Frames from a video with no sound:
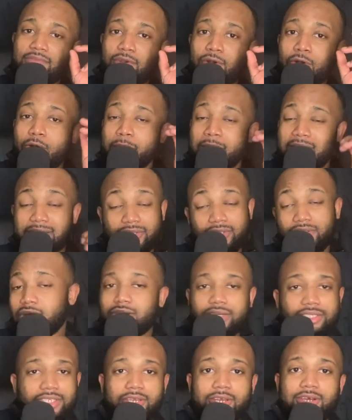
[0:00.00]
or my
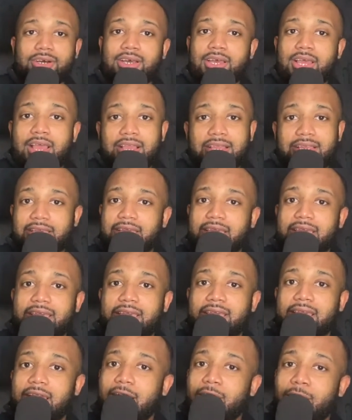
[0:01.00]
doctor
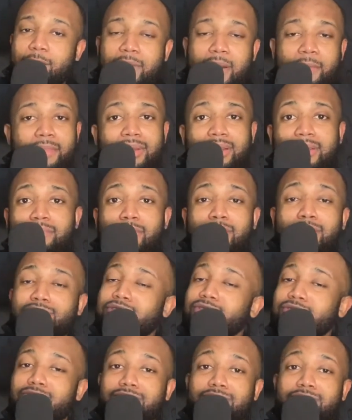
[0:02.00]
gear or my
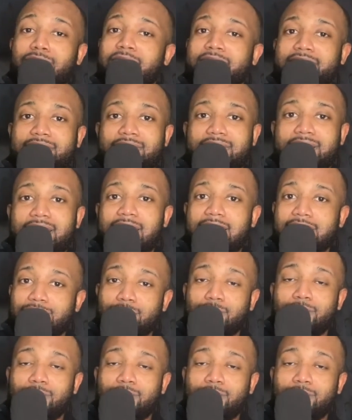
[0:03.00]
emotional doctor gear to